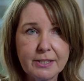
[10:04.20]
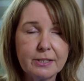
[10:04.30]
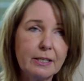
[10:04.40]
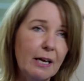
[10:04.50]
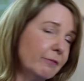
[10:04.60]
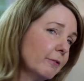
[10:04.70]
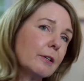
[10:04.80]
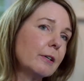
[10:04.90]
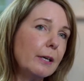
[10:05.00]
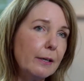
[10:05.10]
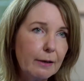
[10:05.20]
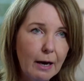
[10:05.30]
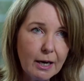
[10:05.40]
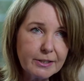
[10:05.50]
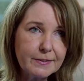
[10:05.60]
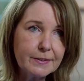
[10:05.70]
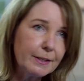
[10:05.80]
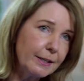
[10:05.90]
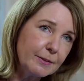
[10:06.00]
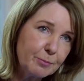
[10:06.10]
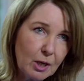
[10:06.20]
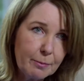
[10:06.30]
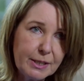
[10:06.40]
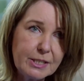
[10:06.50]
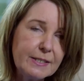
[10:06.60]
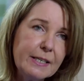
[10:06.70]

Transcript: I didn't have heart disease, diabetes,